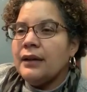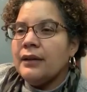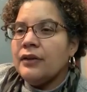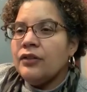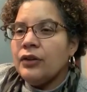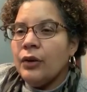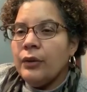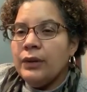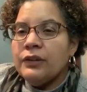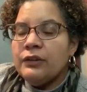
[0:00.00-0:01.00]

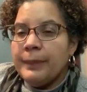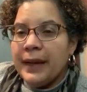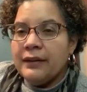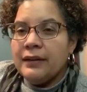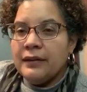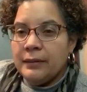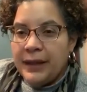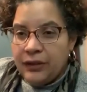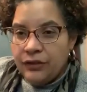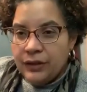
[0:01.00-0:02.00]
showing respect to the
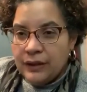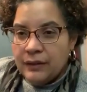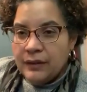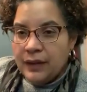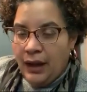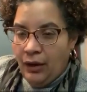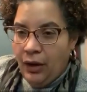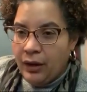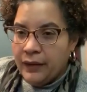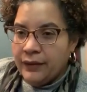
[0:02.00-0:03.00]
patients at
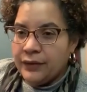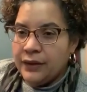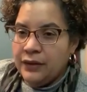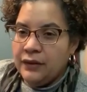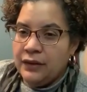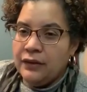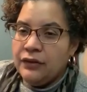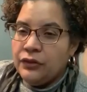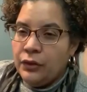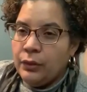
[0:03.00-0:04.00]
all levels is
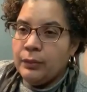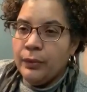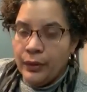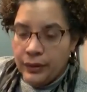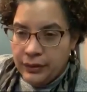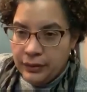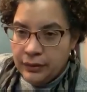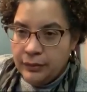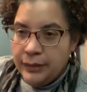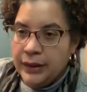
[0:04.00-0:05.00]
so important,
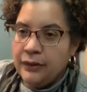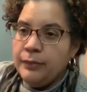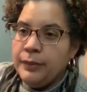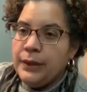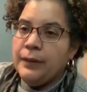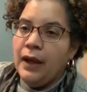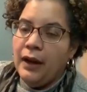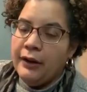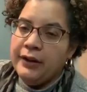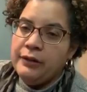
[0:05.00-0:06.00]
because people
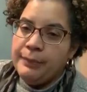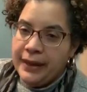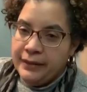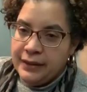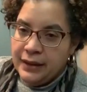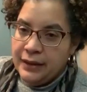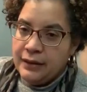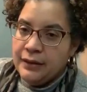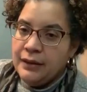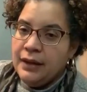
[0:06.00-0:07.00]
are expecting
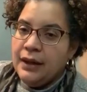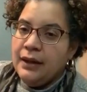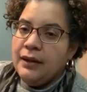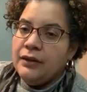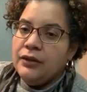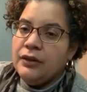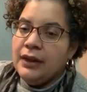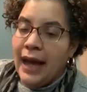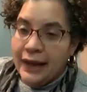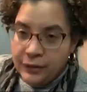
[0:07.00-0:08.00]

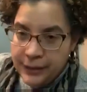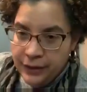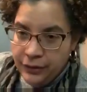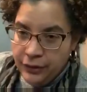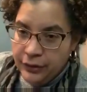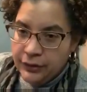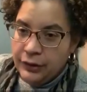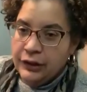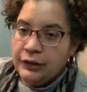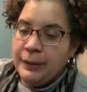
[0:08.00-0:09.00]
not to be heard. They're
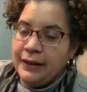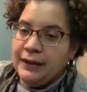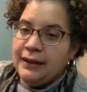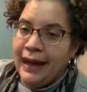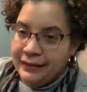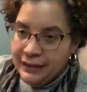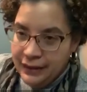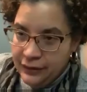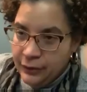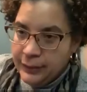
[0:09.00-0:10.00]
expecting not to
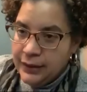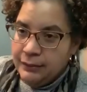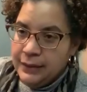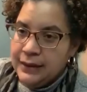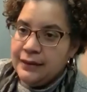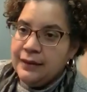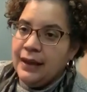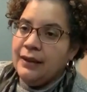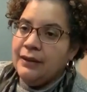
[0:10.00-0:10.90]
get their needs met.